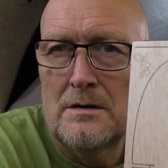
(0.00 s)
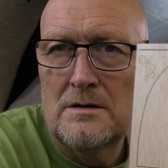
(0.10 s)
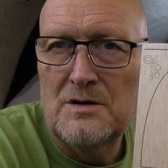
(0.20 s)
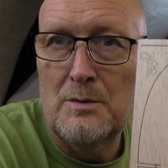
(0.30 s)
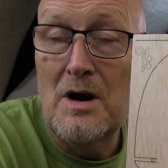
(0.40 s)

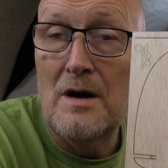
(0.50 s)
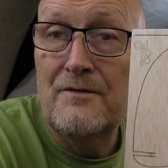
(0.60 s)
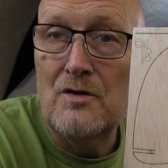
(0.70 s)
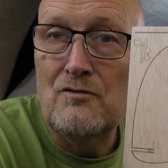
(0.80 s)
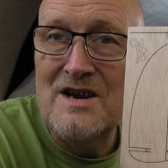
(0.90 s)
So we're going for
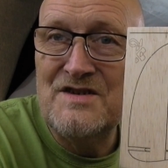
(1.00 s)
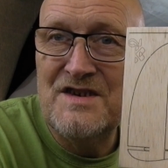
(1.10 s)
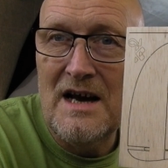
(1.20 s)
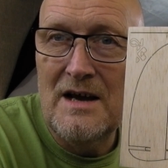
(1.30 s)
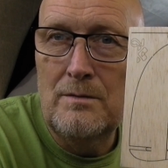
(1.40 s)
the res
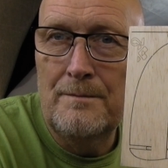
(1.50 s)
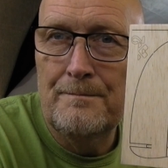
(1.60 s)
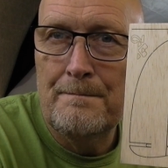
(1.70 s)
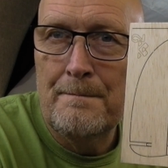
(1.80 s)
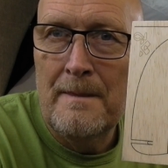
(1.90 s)
tail,
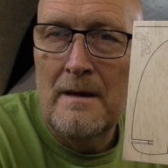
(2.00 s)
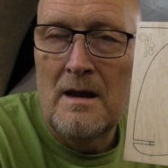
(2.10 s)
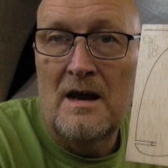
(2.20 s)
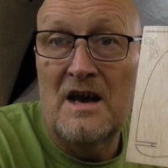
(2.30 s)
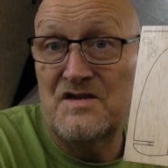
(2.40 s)

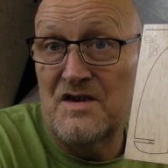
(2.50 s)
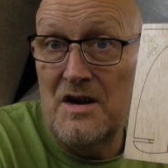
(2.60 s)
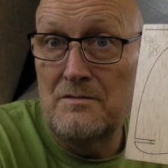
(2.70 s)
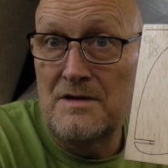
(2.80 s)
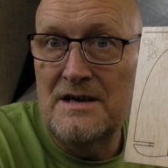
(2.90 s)
hence I
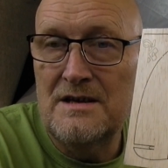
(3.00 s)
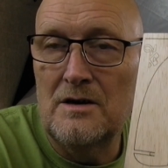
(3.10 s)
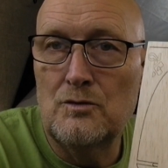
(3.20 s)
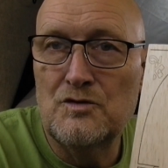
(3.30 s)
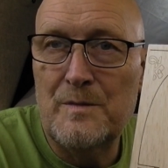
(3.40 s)
don't need the
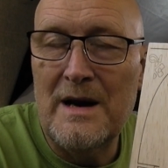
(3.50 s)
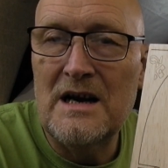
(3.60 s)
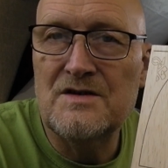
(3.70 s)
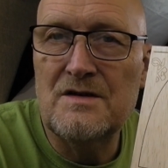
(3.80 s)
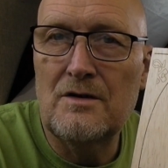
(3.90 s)
launch peg
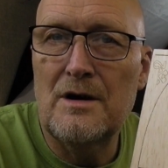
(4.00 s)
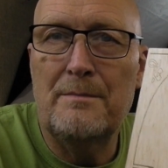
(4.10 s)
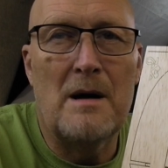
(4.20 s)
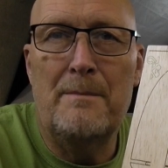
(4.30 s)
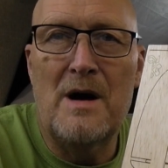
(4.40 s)
because I've got a
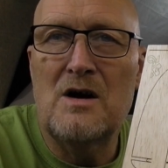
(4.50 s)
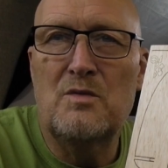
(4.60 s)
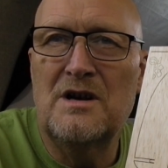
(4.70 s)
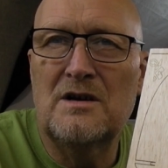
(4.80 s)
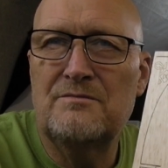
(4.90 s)
Pug
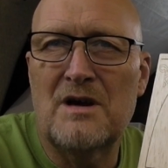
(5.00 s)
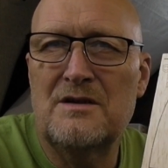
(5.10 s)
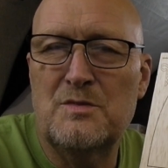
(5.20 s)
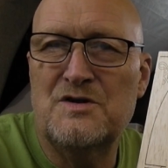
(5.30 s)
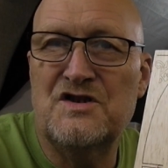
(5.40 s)
with a
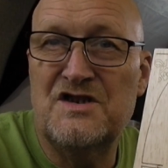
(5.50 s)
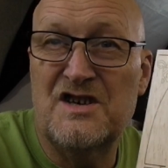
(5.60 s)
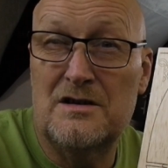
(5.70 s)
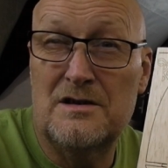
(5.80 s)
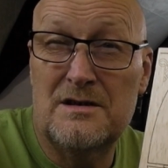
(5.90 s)
which is
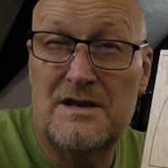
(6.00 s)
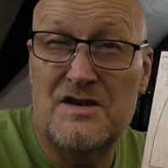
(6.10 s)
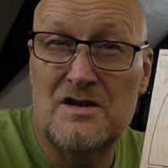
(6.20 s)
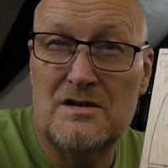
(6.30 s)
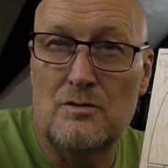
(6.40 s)

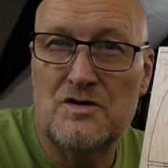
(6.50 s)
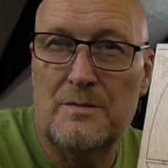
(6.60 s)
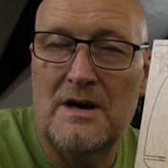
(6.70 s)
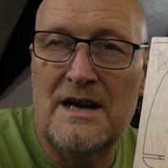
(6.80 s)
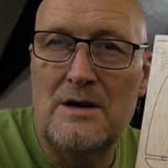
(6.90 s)
discus
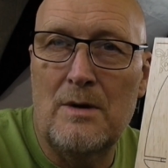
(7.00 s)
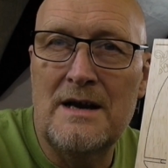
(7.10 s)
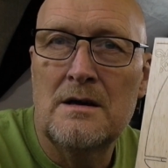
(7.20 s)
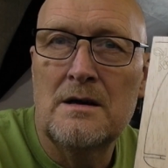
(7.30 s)
launchable anyway.